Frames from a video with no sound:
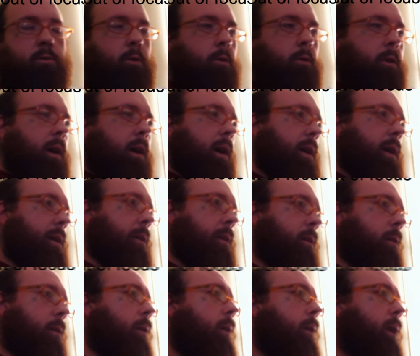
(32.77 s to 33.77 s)
Guy here,
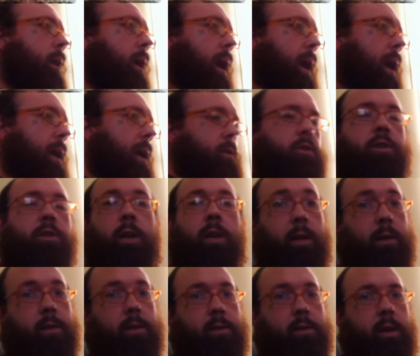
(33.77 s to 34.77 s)
and check this
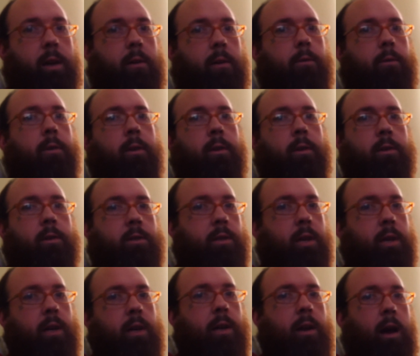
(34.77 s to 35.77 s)
out.
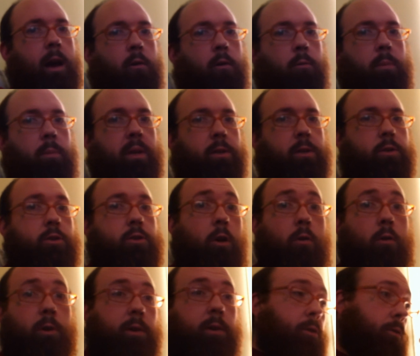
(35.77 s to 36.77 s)
Today I will be showing
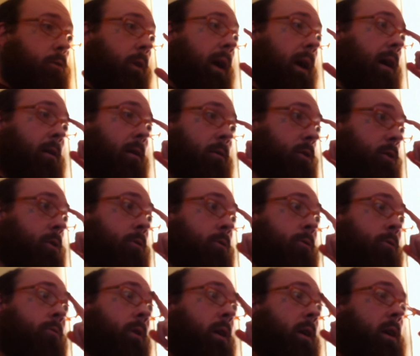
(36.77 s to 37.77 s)
you how to
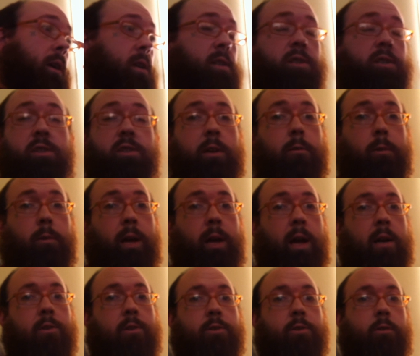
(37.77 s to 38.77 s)
synchronize
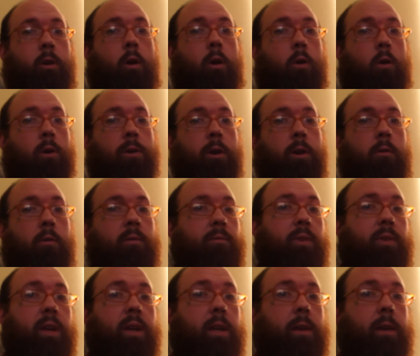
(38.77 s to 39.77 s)
your audio and
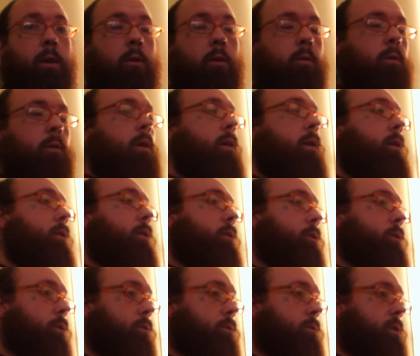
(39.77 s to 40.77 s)
video
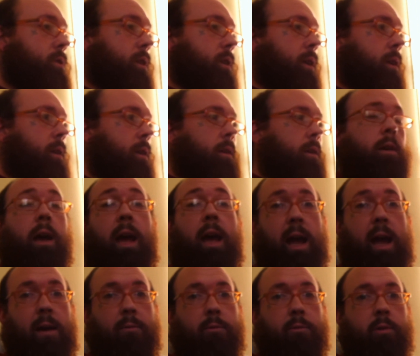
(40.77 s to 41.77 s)
using
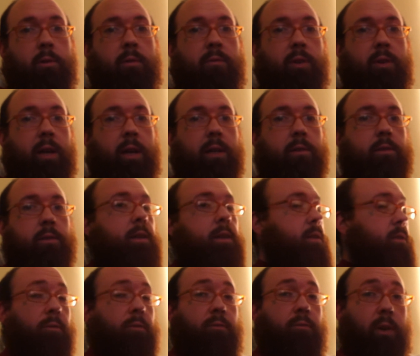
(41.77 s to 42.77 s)
After Effects. It's a
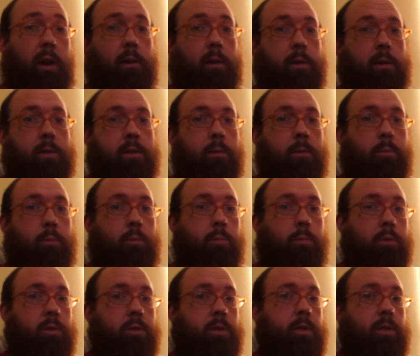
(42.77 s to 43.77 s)
fairly simple
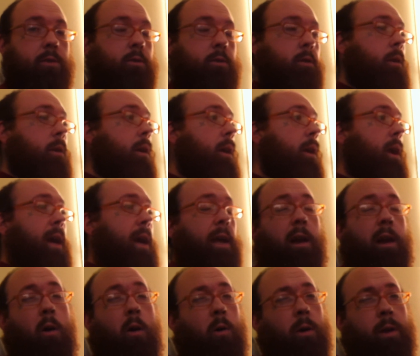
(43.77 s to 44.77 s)
procedure, and I
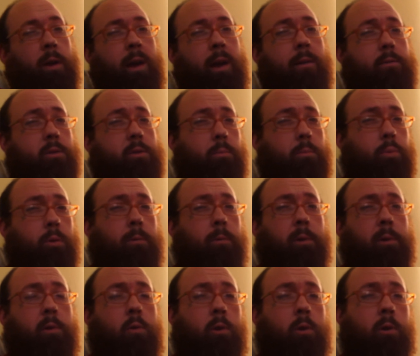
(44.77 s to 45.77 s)
already have some
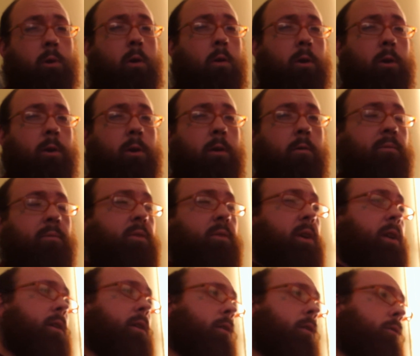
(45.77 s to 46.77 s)
pre-recorded audio and
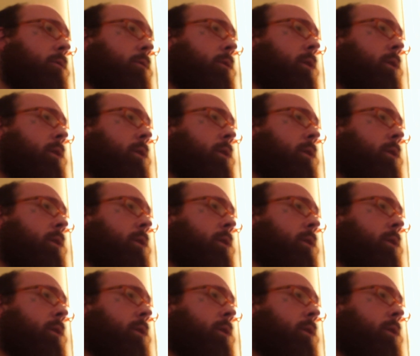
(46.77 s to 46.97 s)
video